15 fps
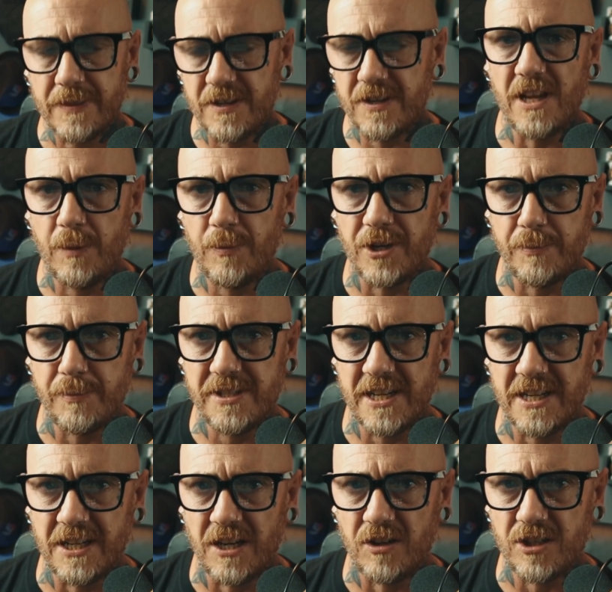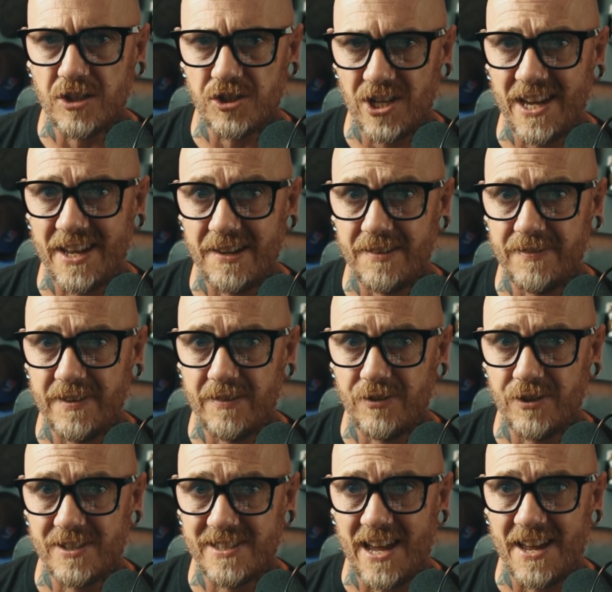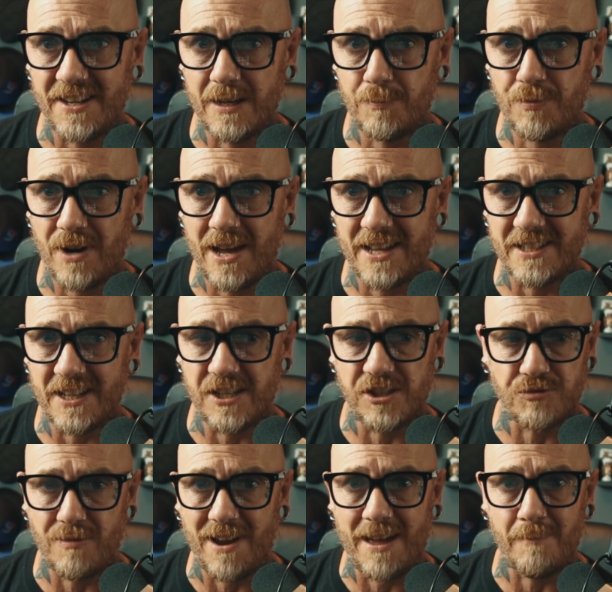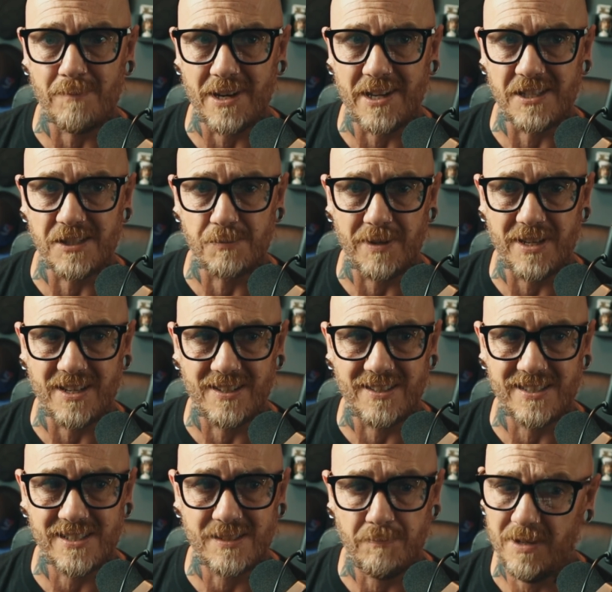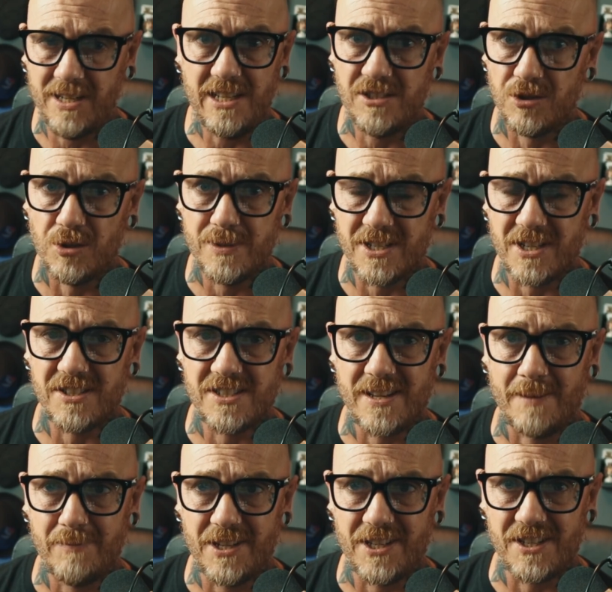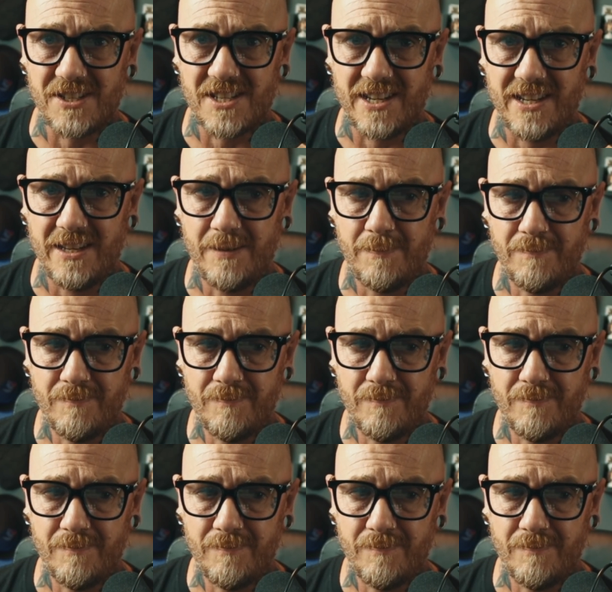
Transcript: Today we're going to be taking a look at channel favourite Daniel Pratt and his ramblings because he's always got something to say.